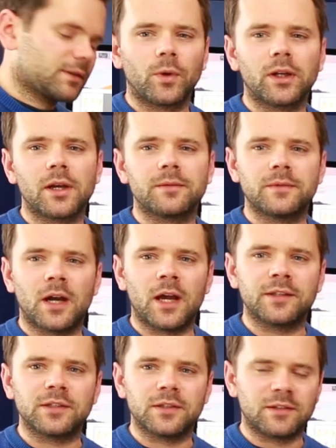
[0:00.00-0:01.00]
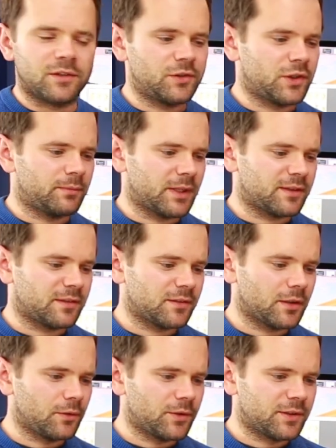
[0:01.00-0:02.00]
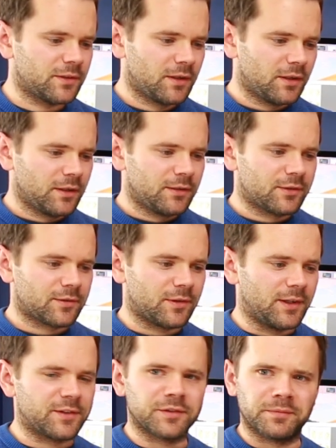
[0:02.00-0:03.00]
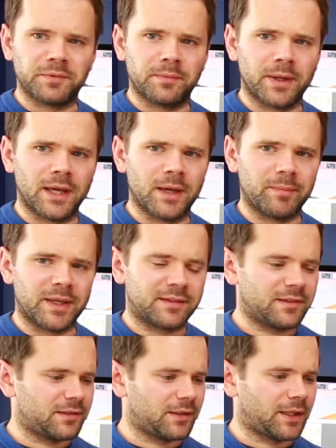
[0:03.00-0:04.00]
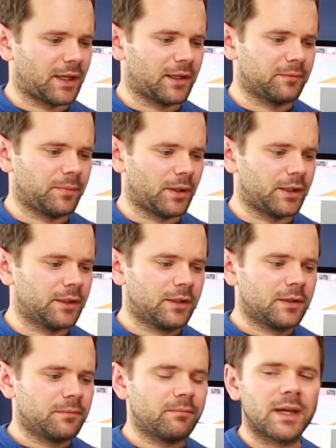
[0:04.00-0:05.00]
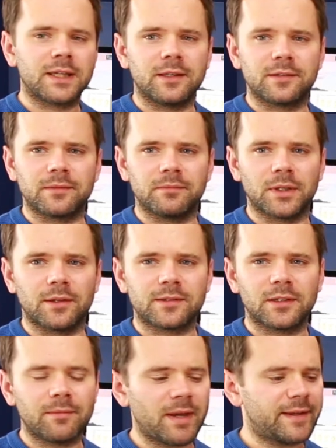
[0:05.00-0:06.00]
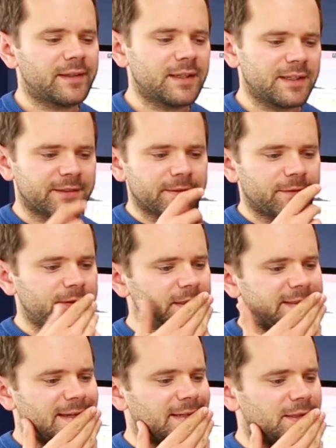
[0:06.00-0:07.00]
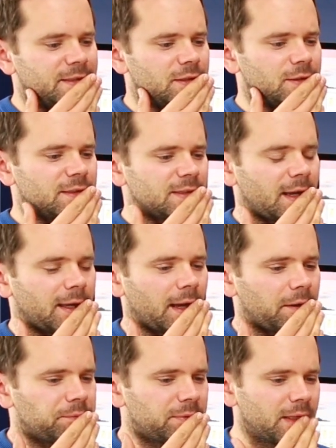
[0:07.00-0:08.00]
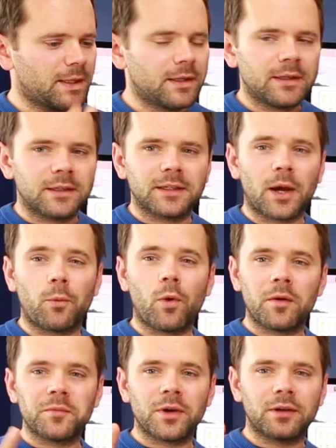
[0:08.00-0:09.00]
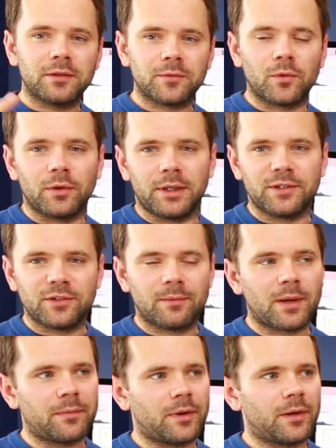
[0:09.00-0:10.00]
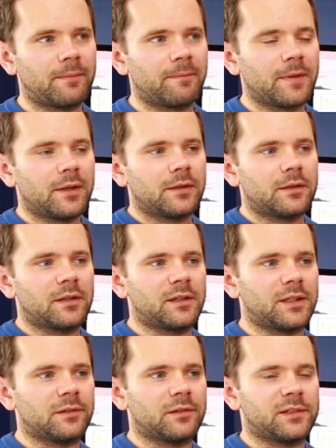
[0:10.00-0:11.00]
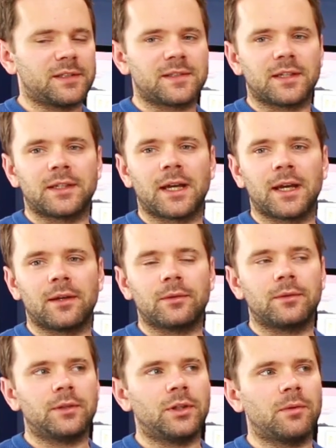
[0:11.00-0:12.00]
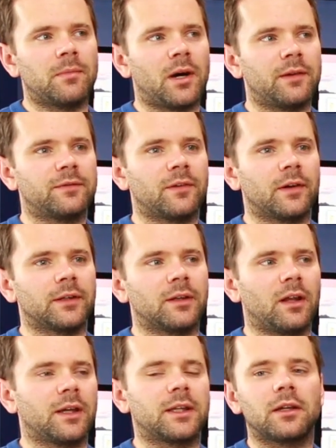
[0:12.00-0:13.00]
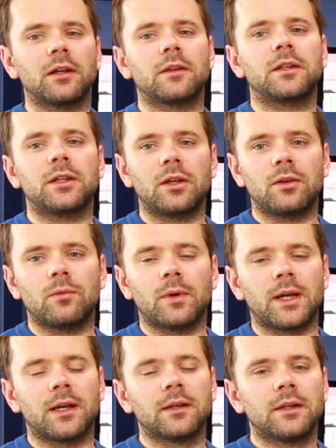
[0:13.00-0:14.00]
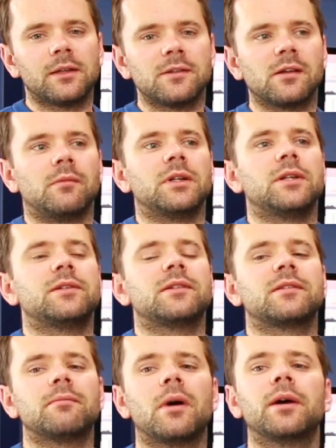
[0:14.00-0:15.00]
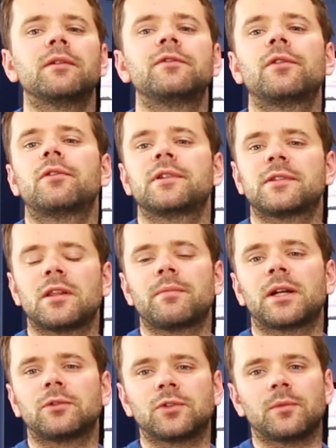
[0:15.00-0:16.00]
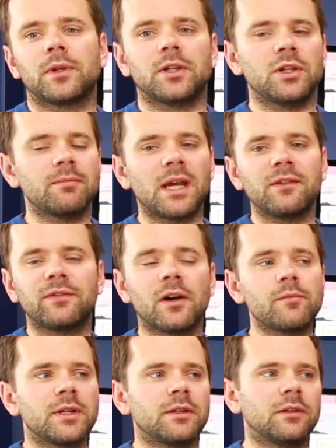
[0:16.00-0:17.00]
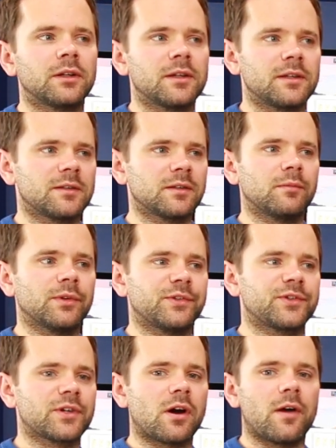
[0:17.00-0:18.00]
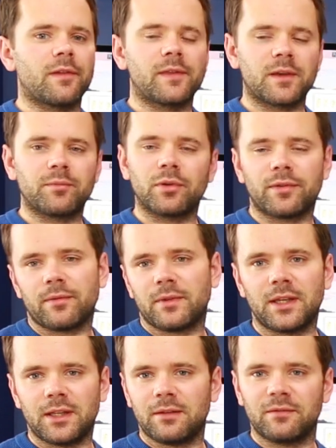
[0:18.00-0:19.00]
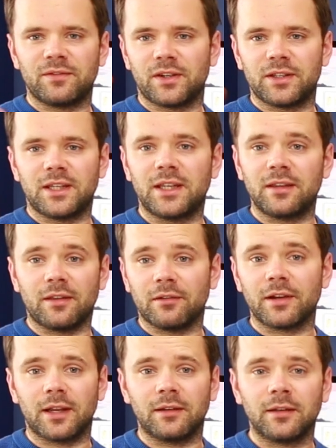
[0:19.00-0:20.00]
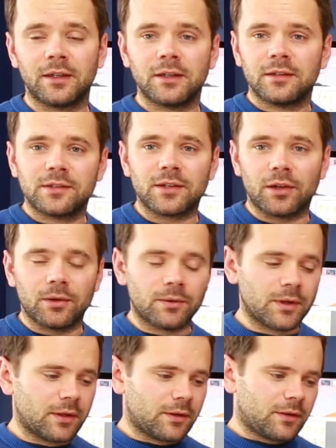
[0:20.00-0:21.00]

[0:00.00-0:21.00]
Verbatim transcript: When I uh, do these YouTube lessons, I always try to prepare best as I can by making some notes. And I made a list of a few standards you could check out. Now, one word of warning. Do you remember earlier I said how you might find, like in Another You, where someone uses the minor 4 instead of the backdoor dominant. You may find when you look at someone's chart that they put either in. So,